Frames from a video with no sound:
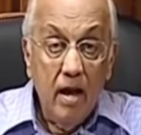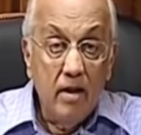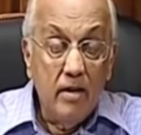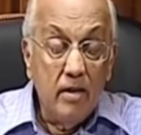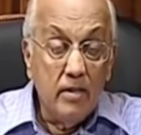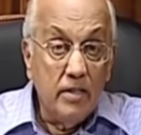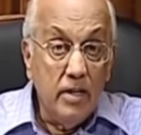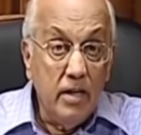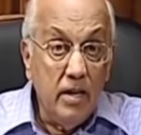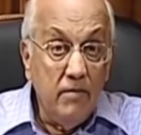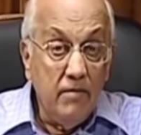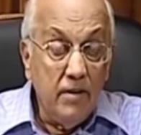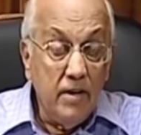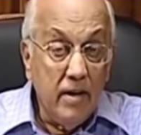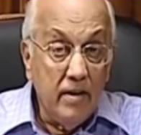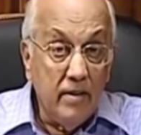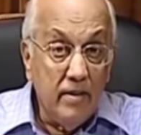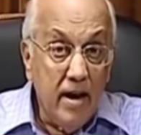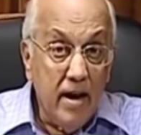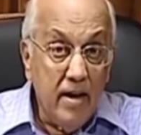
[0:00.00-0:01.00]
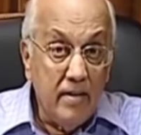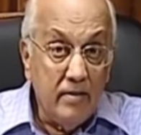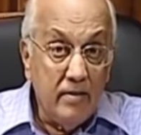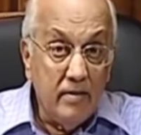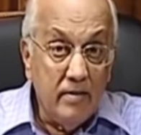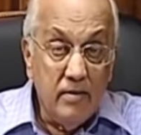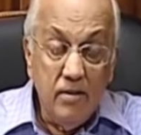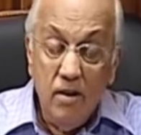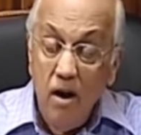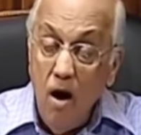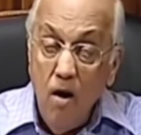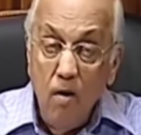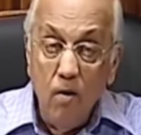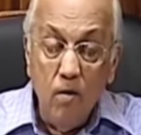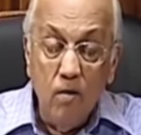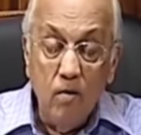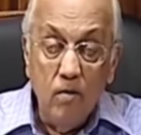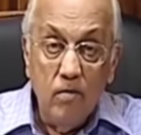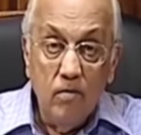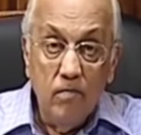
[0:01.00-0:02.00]
And does he leave it like that?
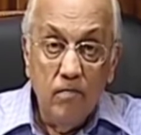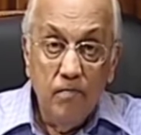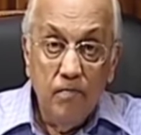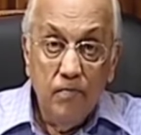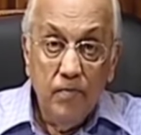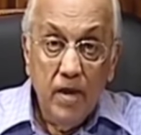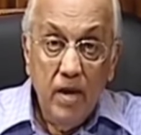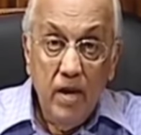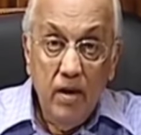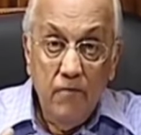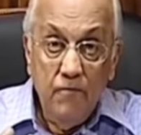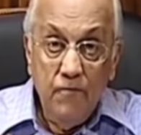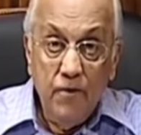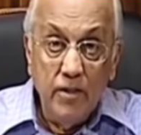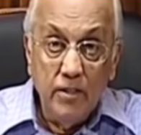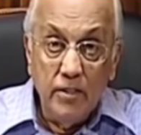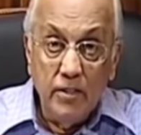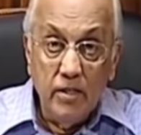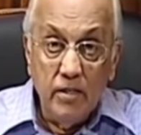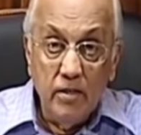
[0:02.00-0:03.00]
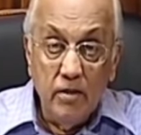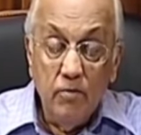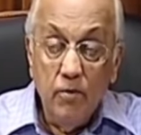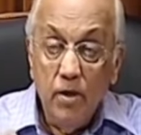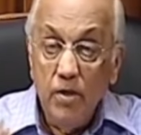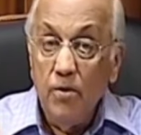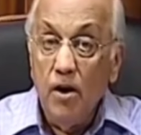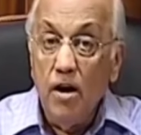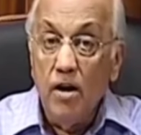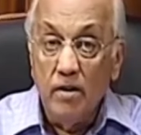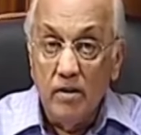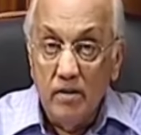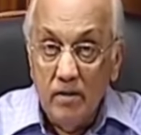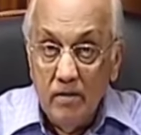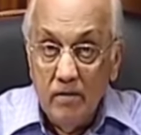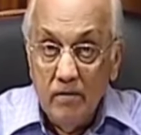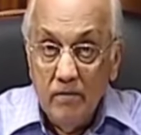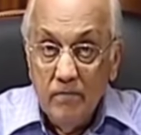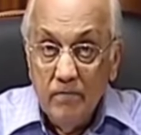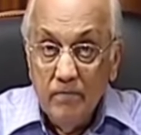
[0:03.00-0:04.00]
No. He fills it with what?
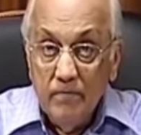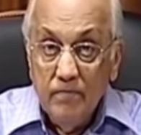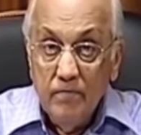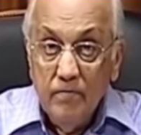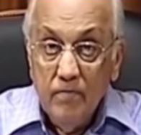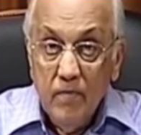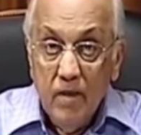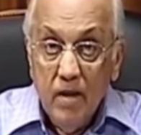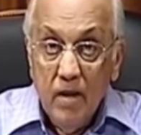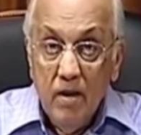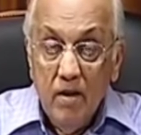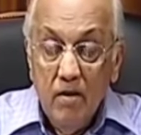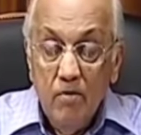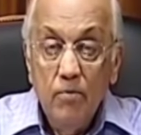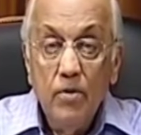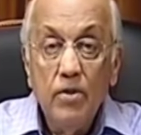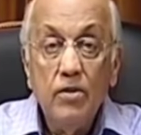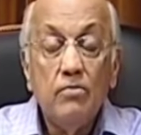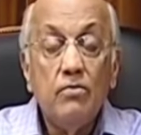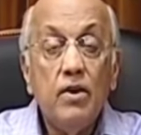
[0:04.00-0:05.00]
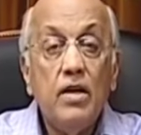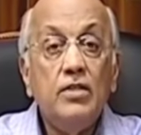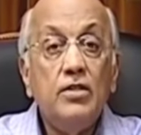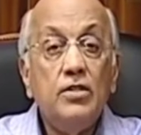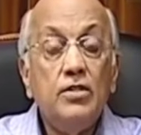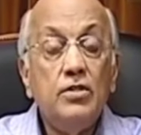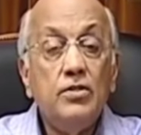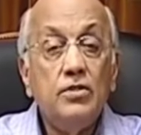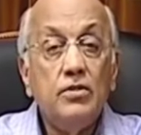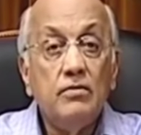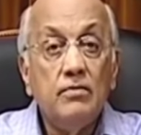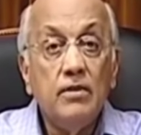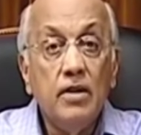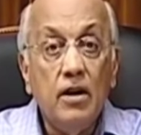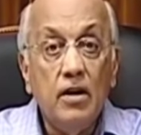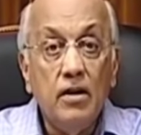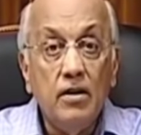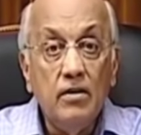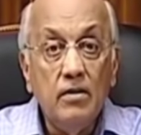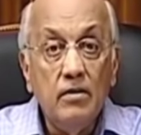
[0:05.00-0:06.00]
With the righteousness of
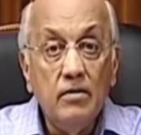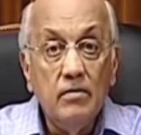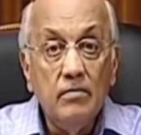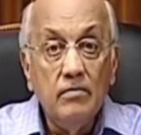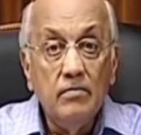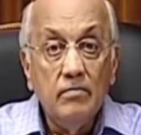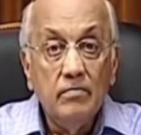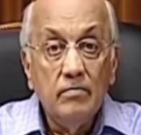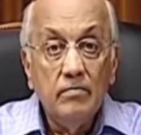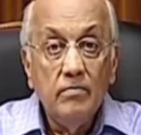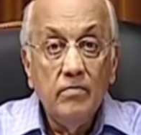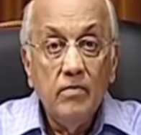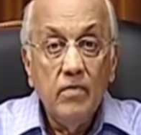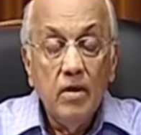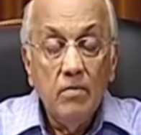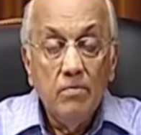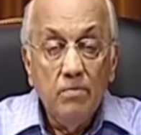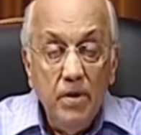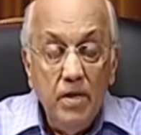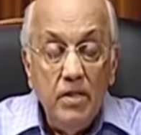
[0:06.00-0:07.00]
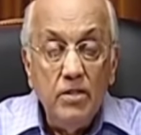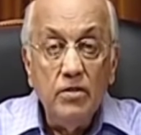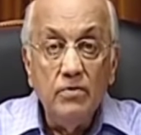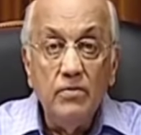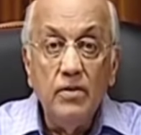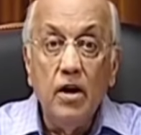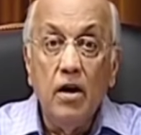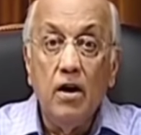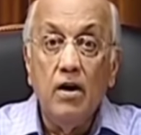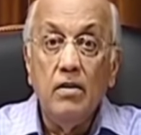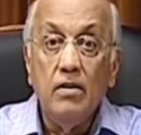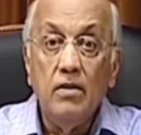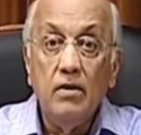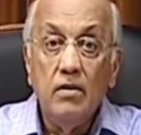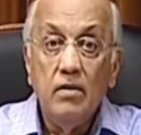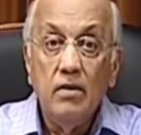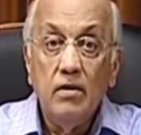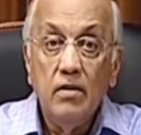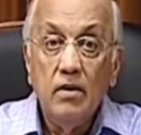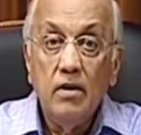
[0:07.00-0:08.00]
God, the peace of God,
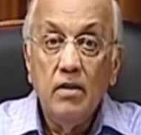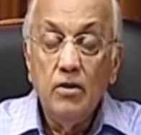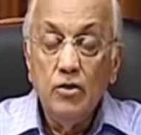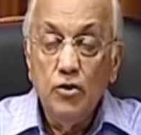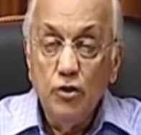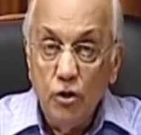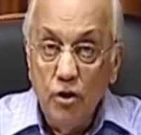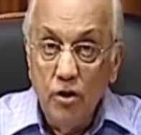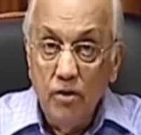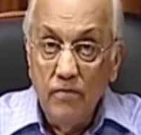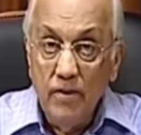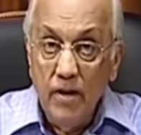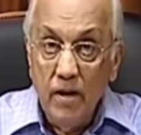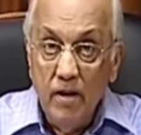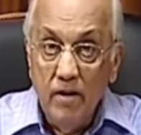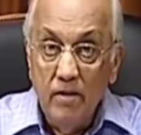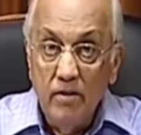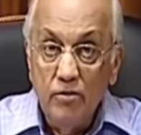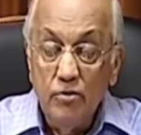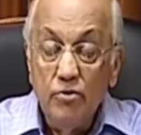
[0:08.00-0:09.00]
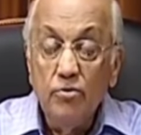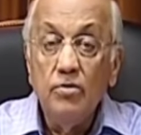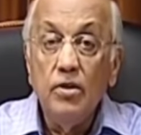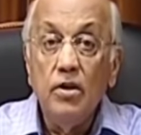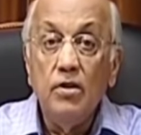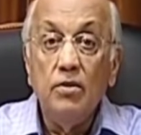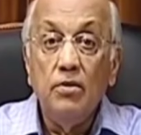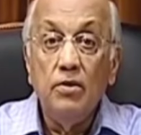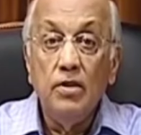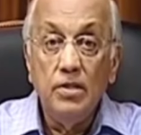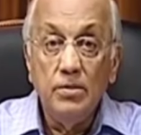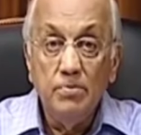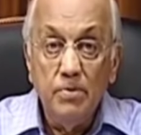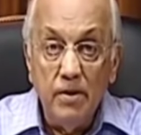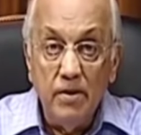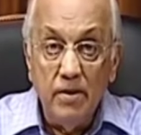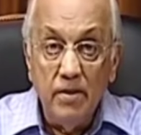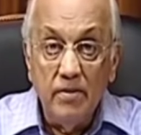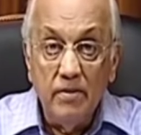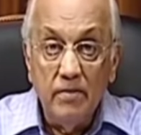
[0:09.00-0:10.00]
and the joy of God through the Holy
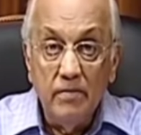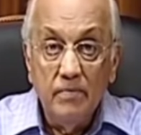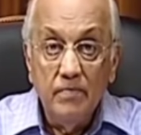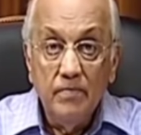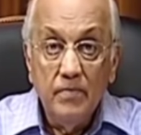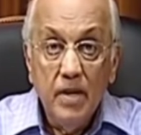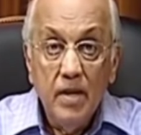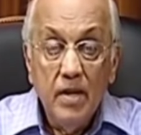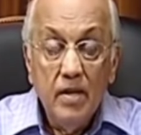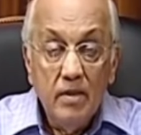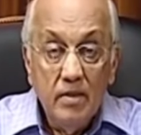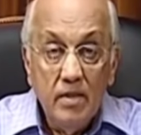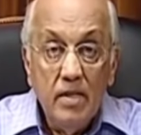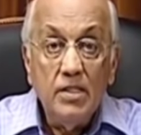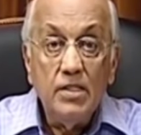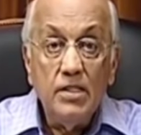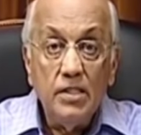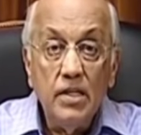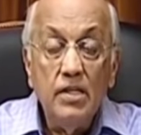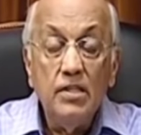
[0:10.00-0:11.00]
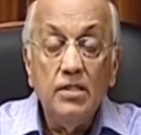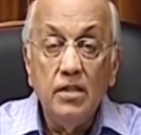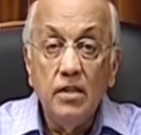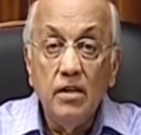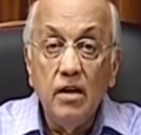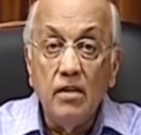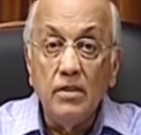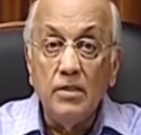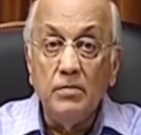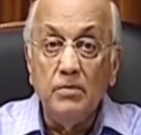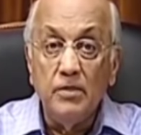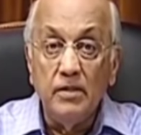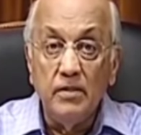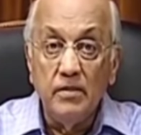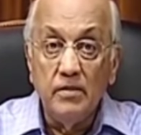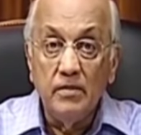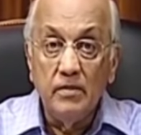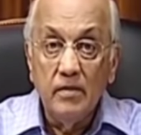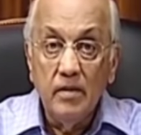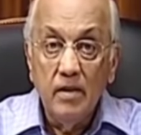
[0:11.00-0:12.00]
Spirit. This is the
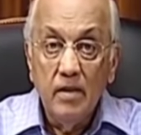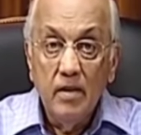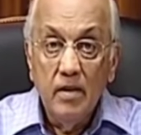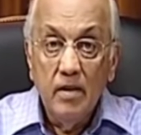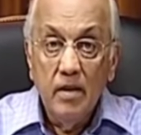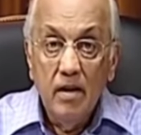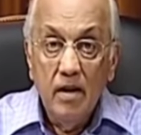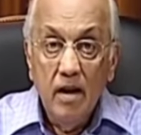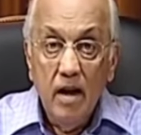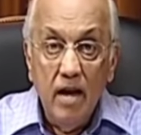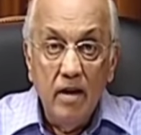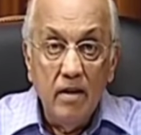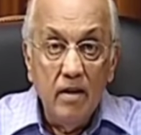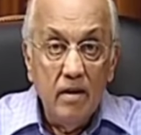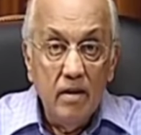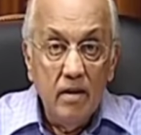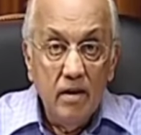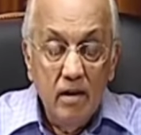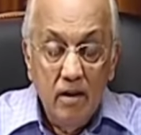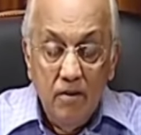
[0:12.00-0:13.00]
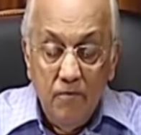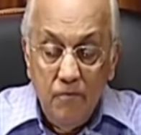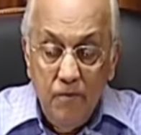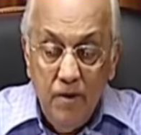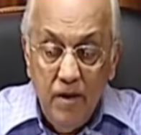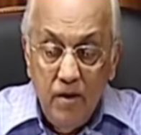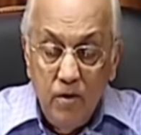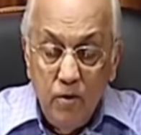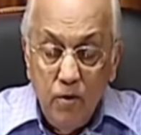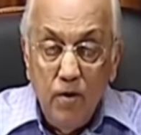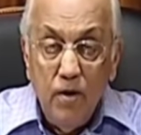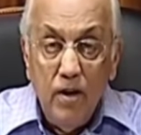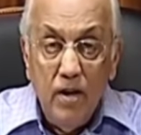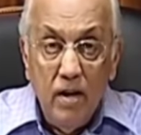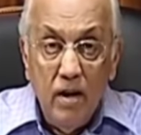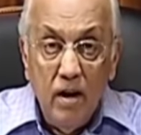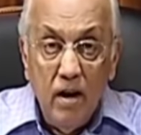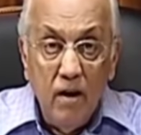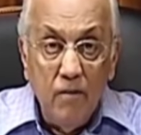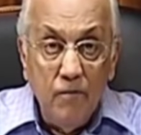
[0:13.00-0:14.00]
gospel. And if we
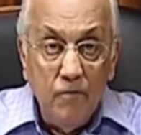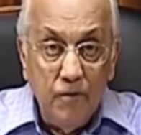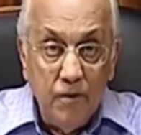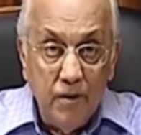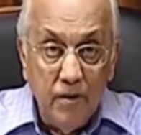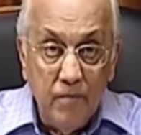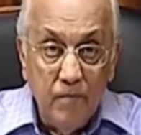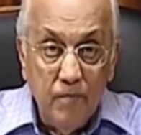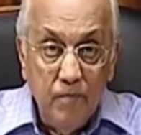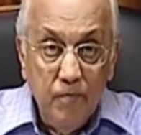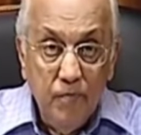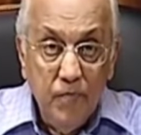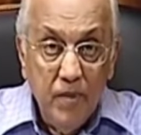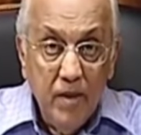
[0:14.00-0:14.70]
only offer